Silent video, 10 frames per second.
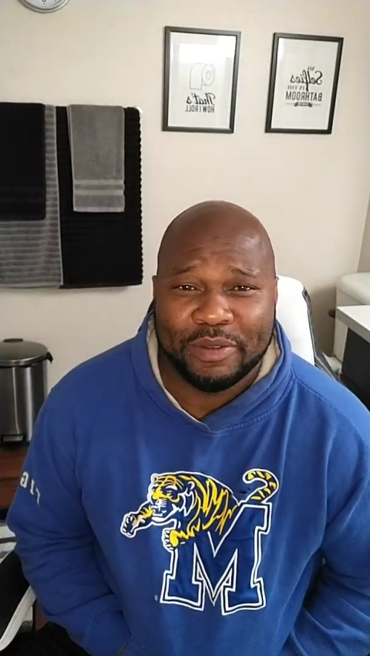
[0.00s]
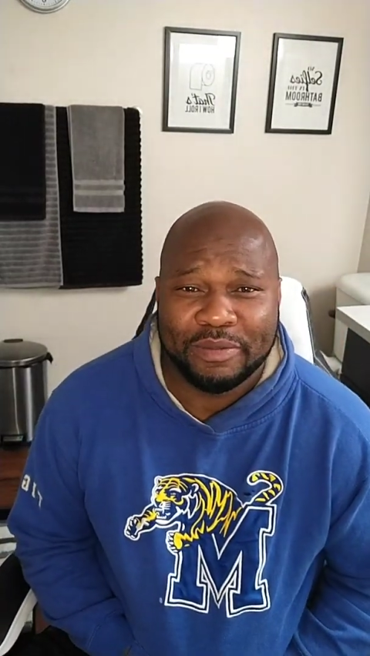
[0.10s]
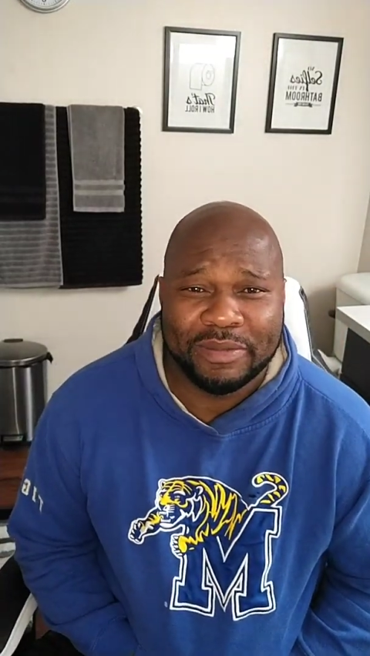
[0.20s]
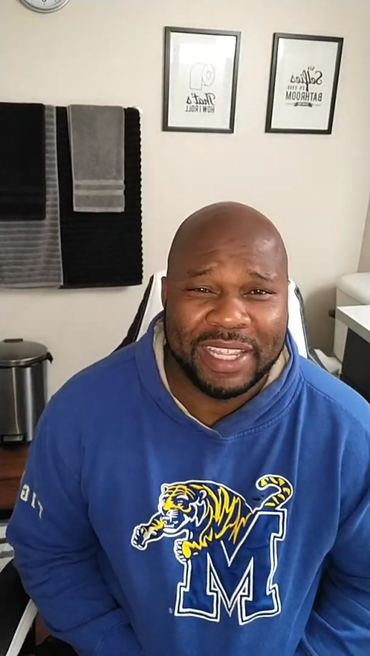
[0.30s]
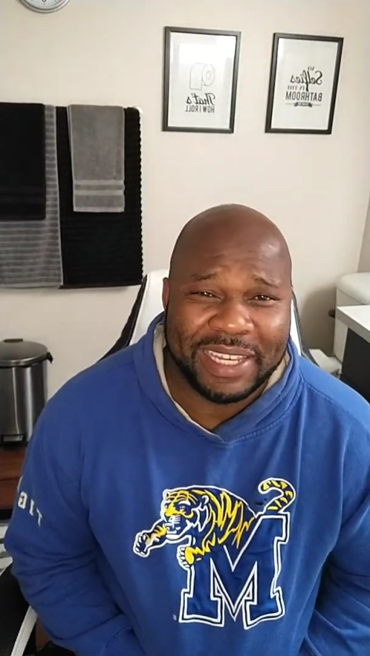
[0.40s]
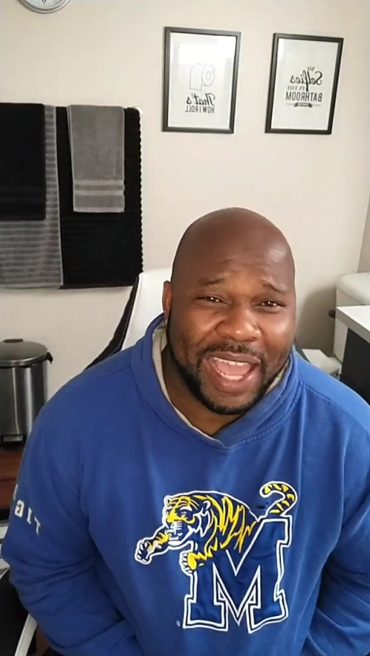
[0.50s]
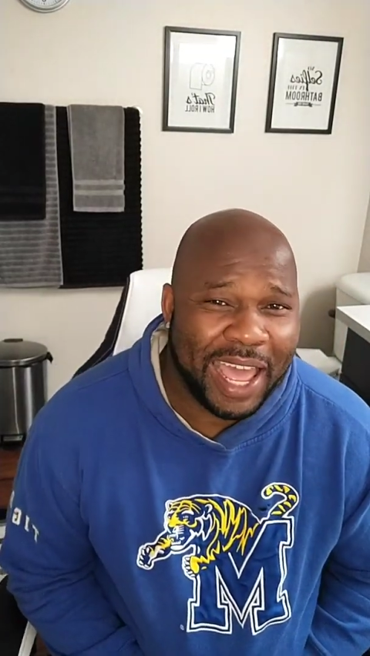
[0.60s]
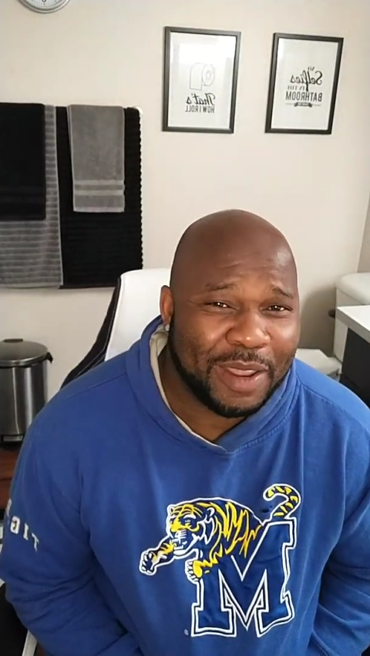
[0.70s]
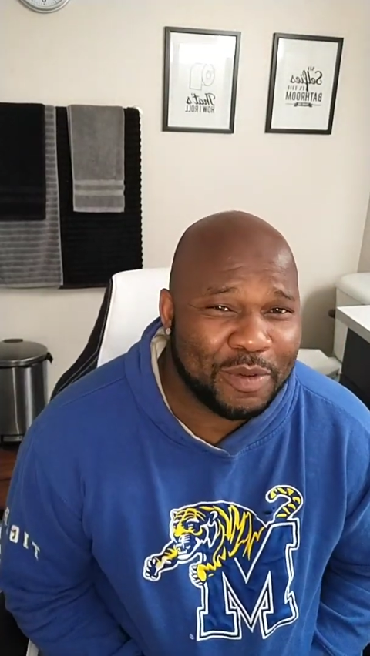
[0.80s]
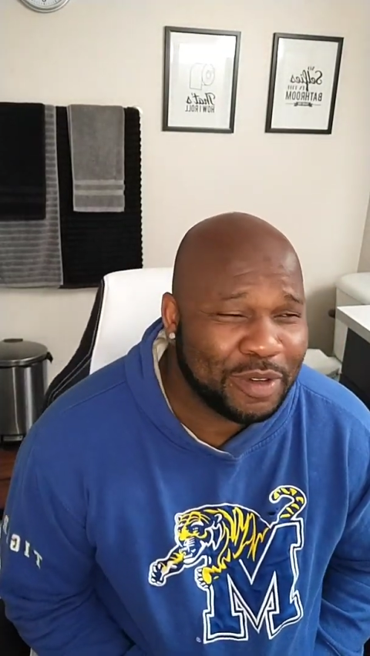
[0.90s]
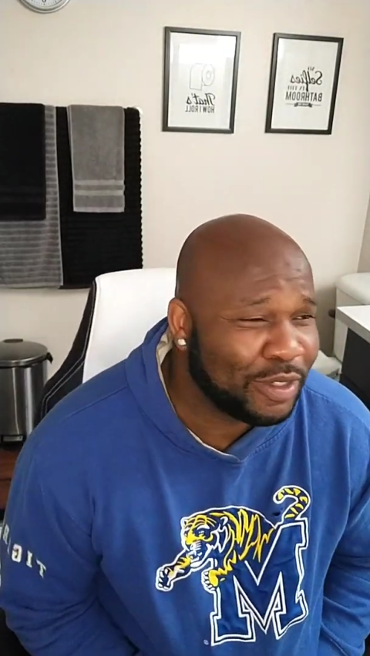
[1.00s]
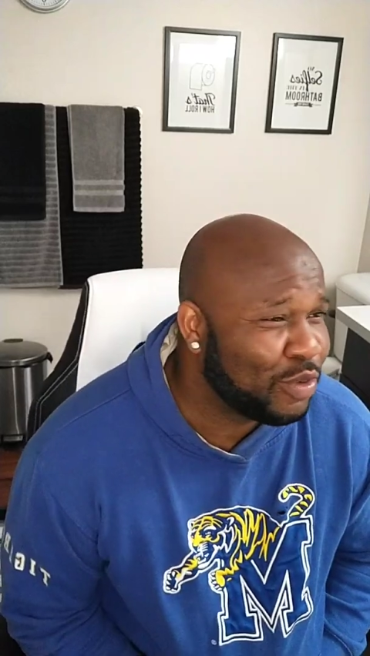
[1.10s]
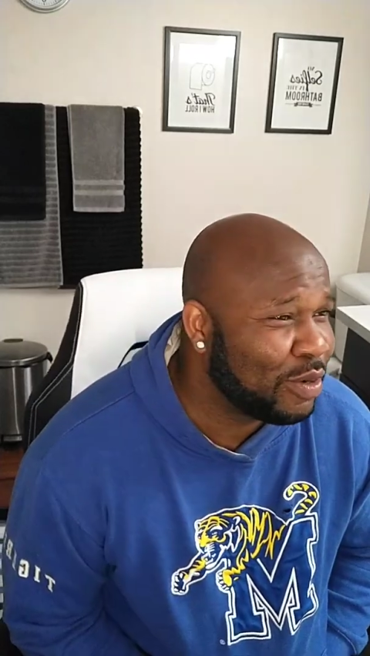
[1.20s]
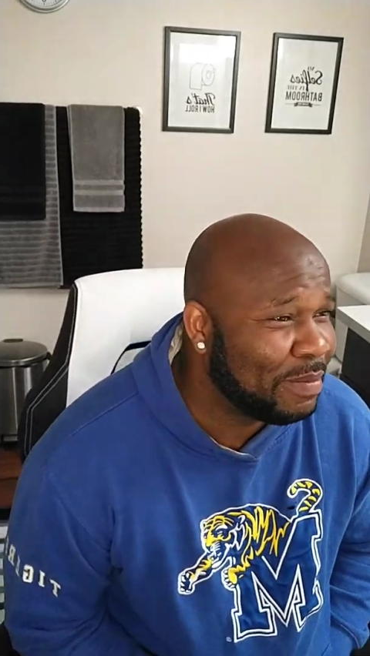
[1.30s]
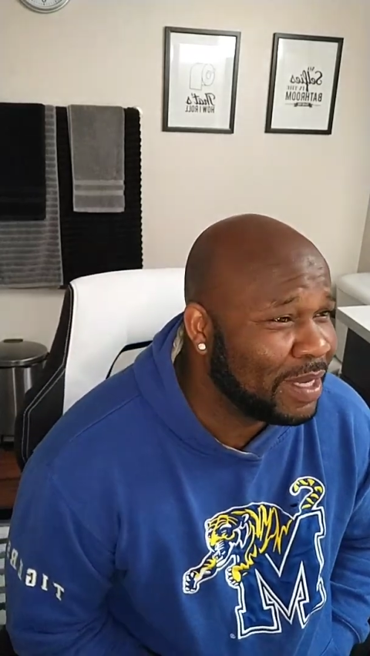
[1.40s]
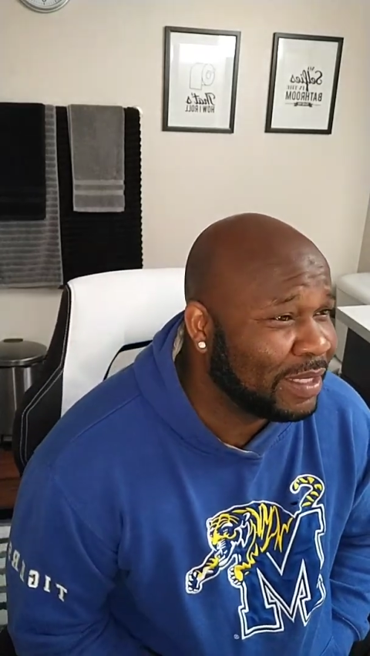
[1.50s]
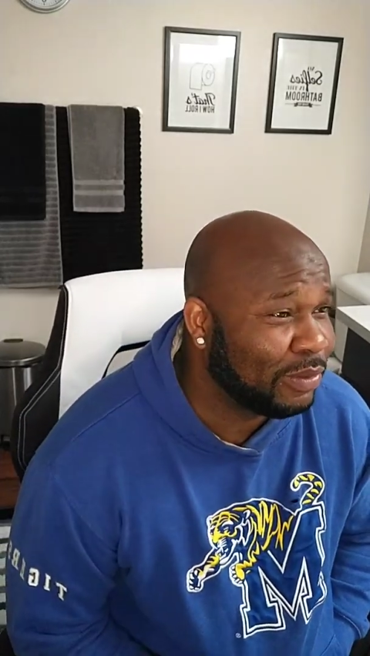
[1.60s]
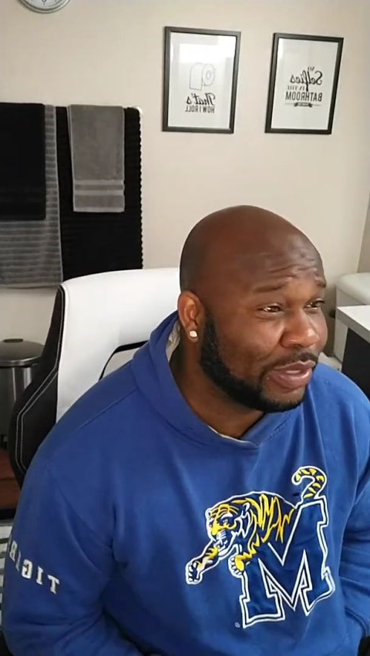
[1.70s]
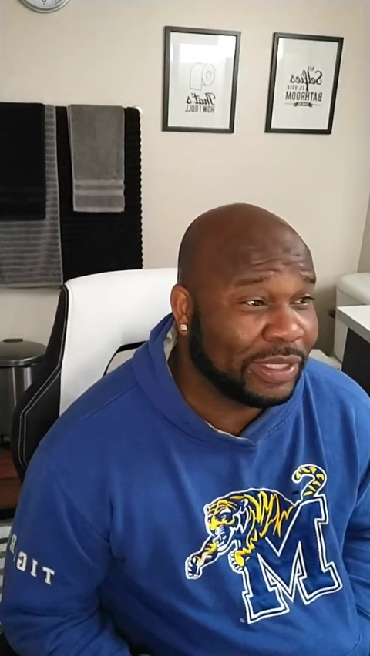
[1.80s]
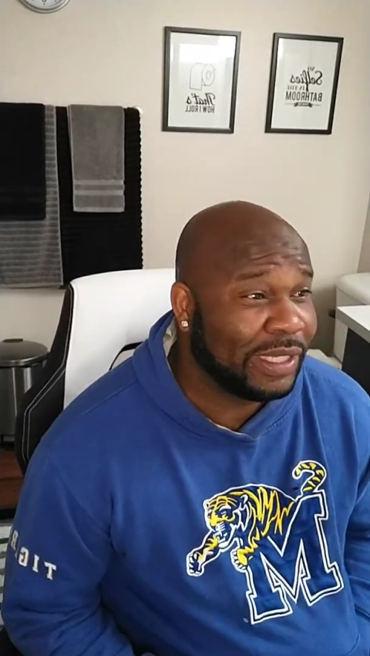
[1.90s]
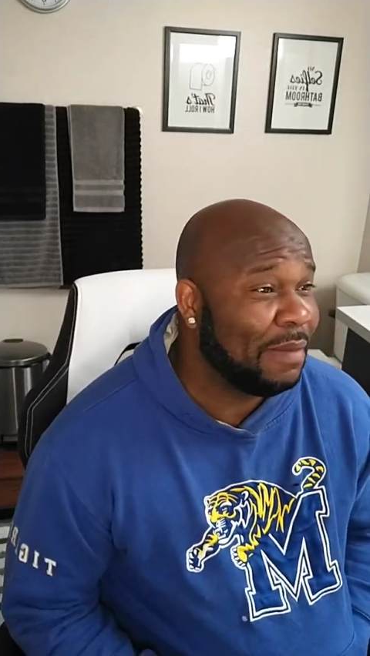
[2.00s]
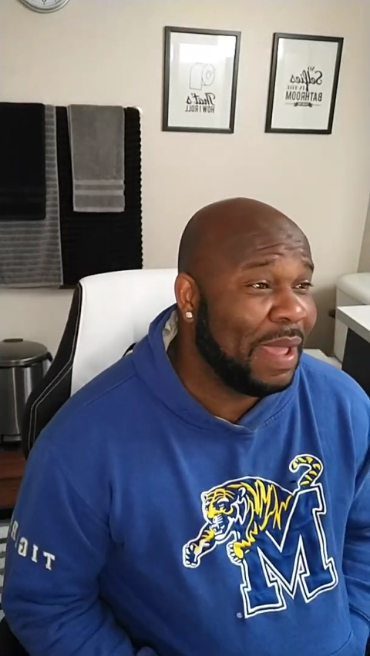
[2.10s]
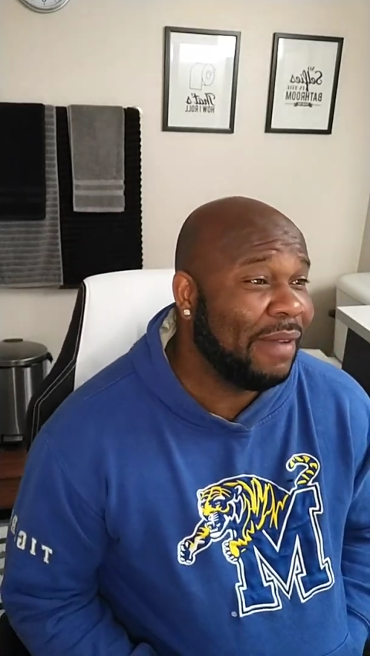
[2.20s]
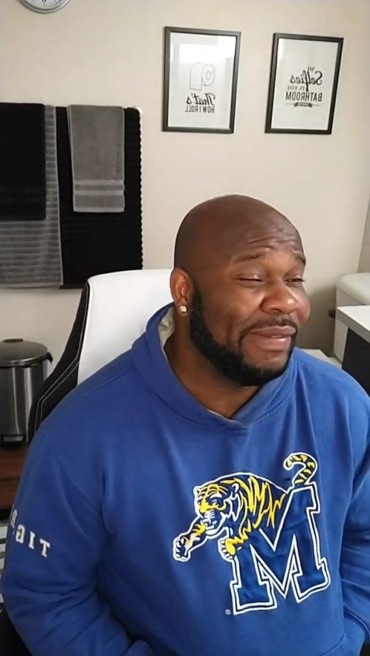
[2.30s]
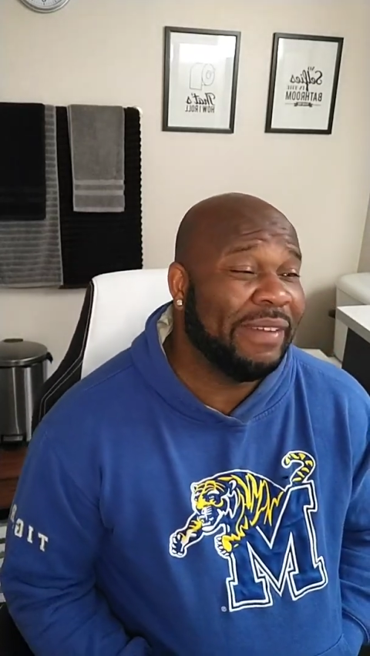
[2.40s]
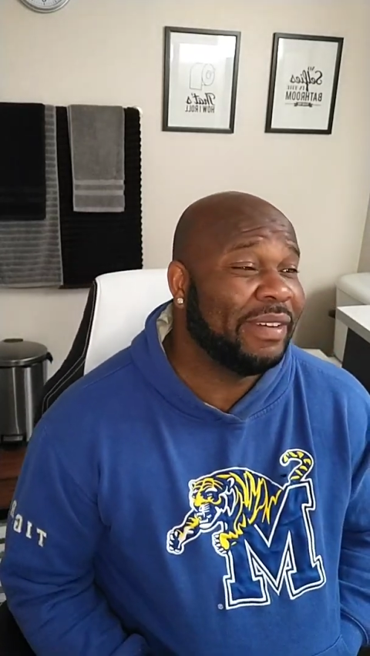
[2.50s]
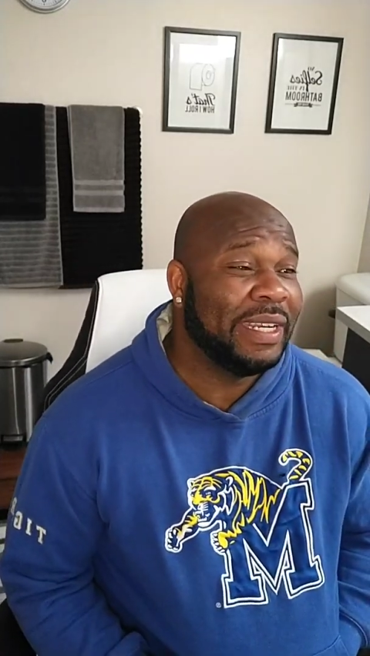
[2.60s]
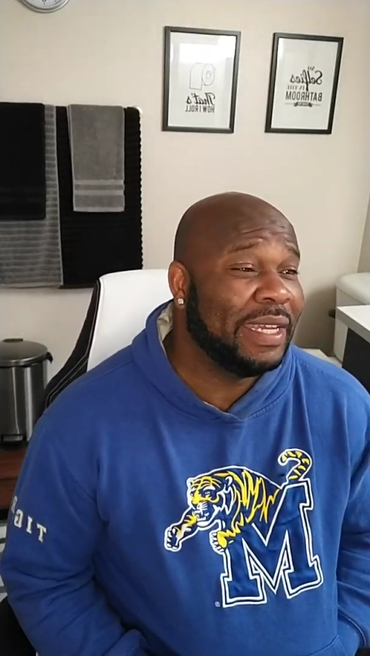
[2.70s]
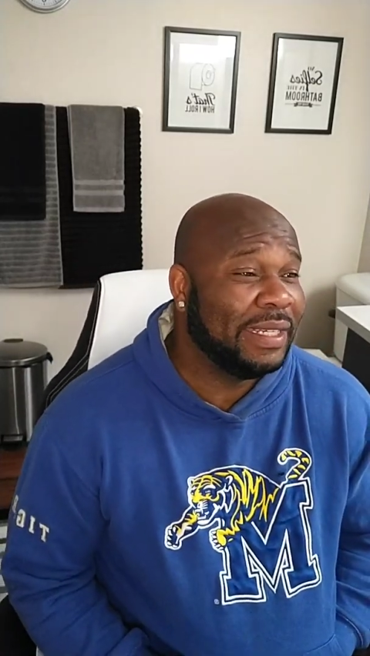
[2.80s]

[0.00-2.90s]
did the Hollywood tour bus, which is something I've never done.